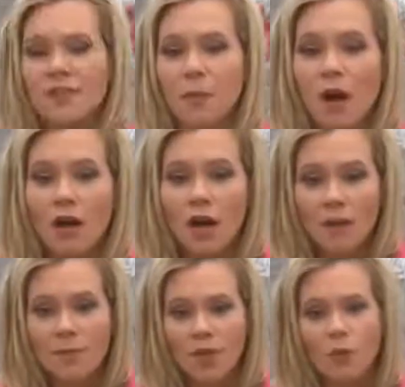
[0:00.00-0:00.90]
Small
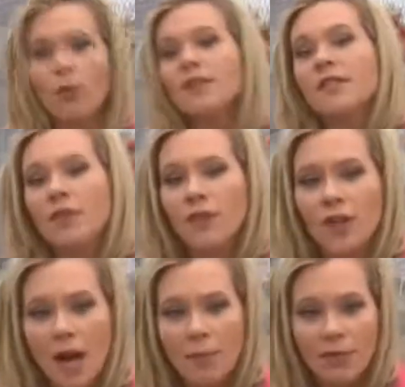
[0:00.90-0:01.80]
comes here once every
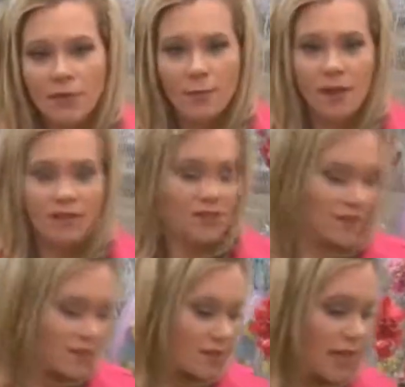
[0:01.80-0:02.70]
couple of months to
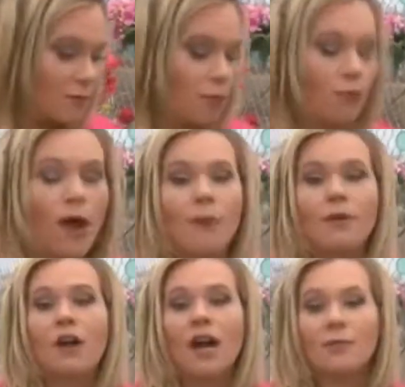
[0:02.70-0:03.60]
the site where
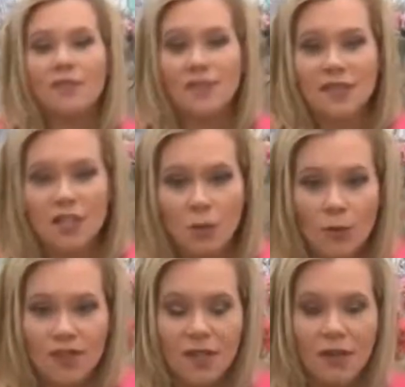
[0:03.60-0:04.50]
Robert Godwin Sr.
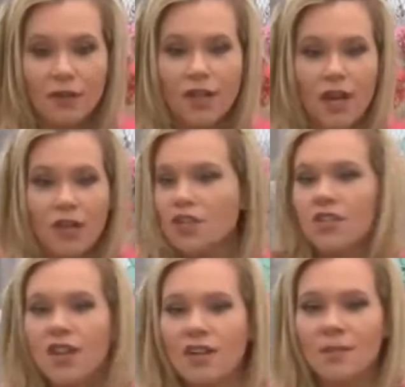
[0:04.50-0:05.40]
was killed. She
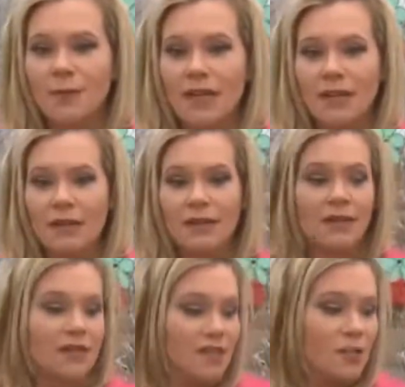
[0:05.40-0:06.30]
tells me
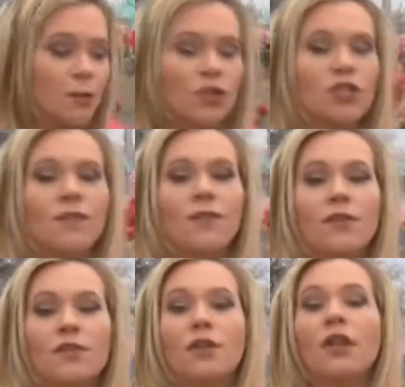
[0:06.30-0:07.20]
this is where she
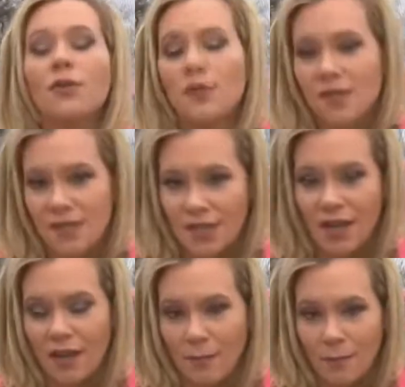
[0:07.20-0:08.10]
feels closest to him.